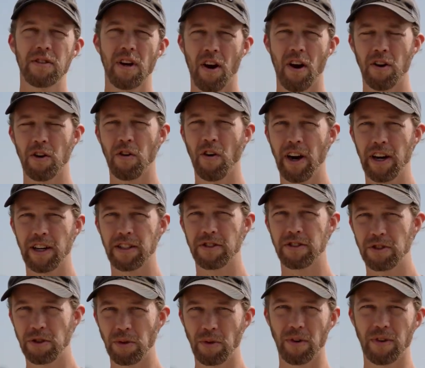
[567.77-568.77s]
our greatest
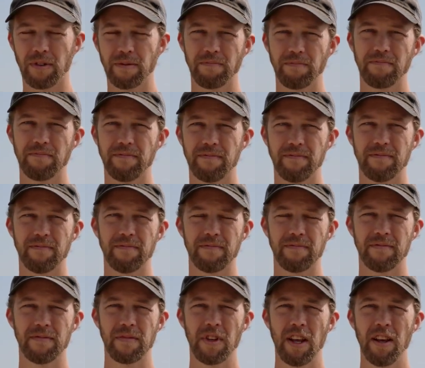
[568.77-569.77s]
tool.
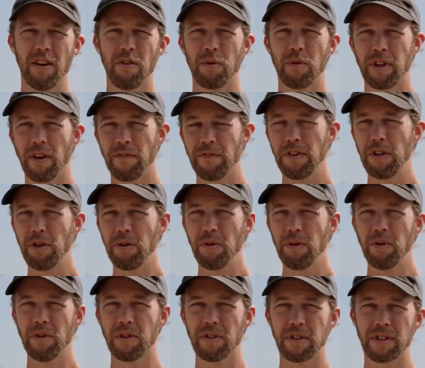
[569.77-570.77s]
With a few
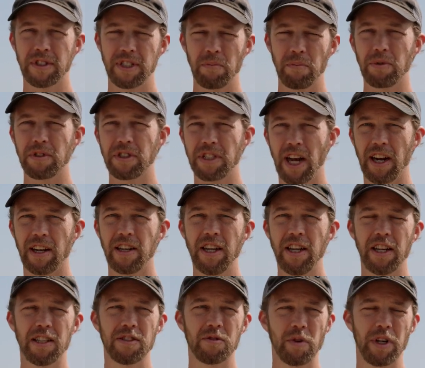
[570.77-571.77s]
simple
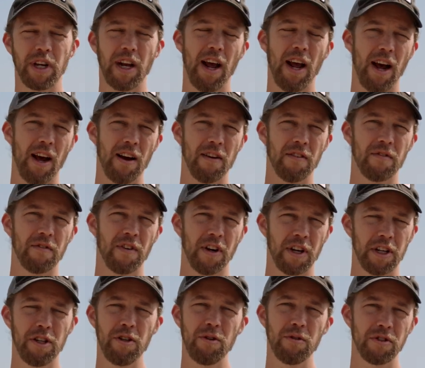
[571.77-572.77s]
techniques, we can have a
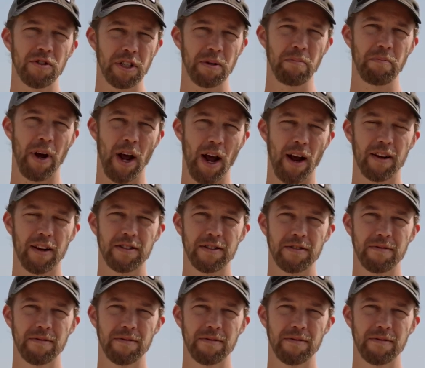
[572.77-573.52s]
huge impact.